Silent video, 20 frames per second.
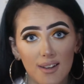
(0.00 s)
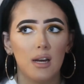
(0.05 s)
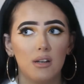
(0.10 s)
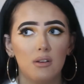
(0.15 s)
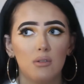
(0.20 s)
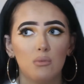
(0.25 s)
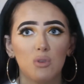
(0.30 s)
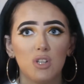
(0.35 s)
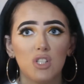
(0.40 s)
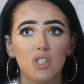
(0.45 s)

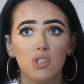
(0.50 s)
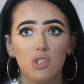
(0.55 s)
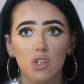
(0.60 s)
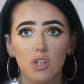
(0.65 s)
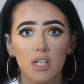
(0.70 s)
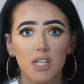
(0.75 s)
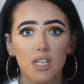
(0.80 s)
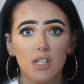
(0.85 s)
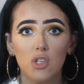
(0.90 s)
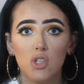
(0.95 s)
And with
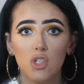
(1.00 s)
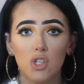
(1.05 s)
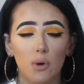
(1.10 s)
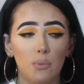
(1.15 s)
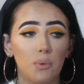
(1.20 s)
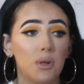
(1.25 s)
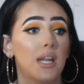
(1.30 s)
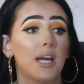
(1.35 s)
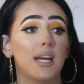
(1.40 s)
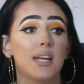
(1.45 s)
studies
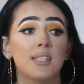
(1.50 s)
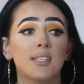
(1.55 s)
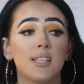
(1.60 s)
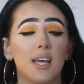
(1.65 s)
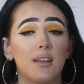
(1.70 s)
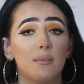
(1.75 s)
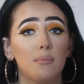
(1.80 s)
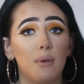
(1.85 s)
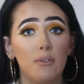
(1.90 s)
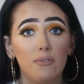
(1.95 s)
showing, like I
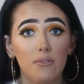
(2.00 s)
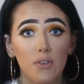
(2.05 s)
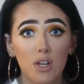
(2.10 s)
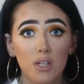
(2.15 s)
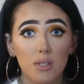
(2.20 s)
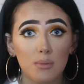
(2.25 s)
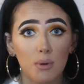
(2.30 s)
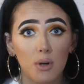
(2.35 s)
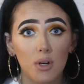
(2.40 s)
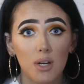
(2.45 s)
said in my
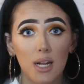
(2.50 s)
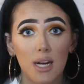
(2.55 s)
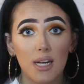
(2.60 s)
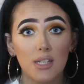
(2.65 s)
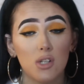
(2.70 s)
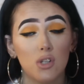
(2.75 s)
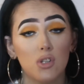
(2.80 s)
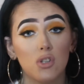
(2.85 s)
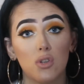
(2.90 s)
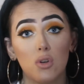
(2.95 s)
first
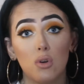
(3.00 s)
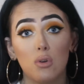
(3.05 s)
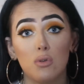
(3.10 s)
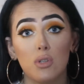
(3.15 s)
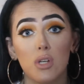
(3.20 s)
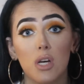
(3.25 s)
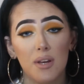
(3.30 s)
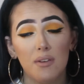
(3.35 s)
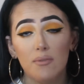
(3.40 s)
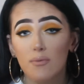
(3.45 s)
podcast, I showed
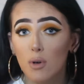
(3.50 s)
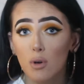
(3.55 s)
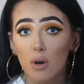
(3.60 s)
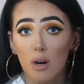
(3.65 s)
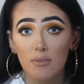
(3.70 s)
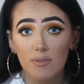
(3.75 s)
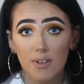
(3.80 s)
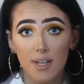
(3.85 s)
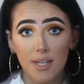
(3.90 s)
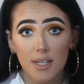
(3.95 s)

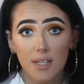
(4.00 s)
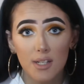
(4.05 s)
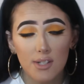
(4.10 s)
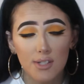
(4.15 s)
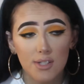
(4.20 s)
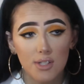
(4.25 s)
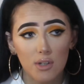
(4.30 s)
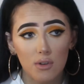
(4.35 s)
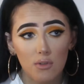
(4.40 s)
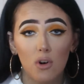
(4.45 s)

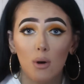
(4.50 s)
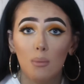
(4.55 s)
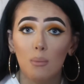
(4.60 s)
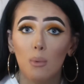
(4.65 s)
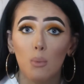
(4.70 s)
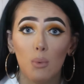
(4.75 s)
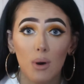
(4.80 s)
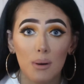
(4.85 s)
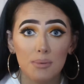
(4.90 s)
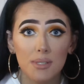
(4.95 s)
infographics from
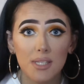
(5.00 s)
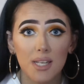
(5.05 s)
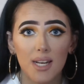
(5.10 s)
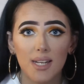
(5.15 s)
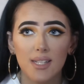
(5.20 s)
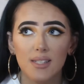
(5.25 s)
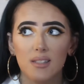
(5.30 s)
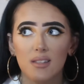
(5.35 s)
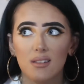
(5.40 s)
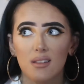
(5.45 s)

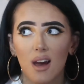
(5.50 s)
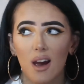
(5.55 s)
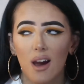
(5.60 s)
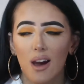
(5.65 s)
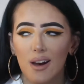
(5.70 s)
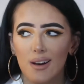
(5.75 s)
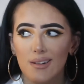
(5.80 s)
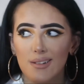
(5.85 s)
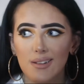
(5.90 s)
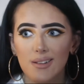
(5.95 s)
websites
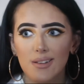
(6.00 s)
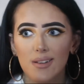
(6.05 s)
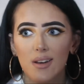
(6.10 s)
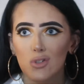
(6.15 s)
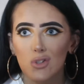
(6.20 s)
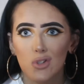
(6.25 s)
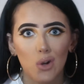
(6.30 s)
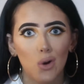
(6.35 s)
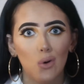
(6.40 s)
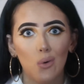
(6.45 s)
that
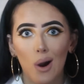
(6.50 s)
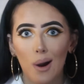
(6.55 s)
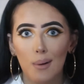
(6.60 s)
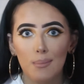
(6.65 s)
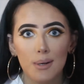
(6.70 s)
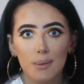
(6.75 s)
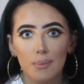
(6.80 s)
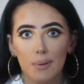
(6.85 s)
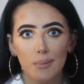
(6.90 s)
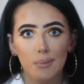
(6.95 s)
show how
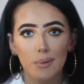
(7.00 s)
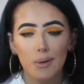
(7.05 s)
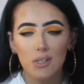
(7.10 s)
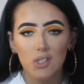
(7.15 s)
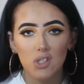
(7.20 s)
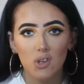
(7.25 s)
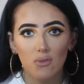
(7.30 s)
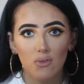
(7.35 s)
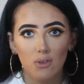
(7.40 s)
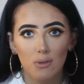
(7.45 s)
many people are
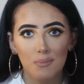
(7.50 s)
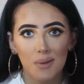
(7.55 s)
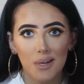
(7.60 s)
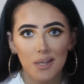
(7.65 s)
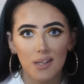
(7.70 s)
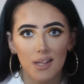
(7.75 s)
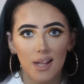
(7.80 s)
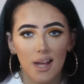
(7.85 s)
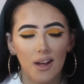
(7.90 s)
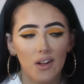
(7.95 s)
suffering
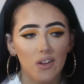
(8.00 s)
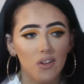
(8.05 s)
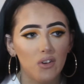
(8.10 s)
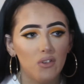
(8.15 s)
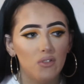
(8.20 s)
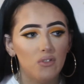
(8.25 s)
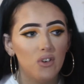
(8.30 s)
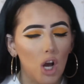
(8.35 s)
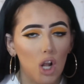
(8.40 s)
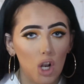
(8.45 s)
mental
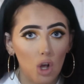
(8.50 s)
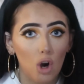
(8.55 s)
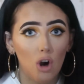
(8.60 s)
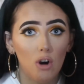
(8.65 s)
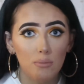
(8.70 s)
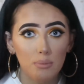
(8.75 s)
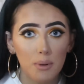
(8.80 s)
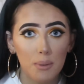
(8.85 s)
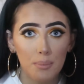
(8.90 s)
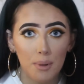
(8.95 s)
health. A lot
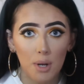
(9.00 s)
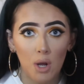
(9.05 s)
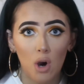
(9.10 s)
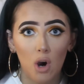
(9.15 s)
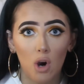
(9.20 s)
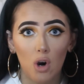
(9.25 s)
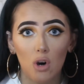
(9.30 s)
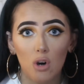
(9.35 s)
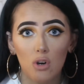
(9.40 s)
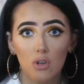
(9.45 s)
of people
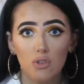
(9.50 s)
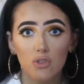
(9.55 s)
are,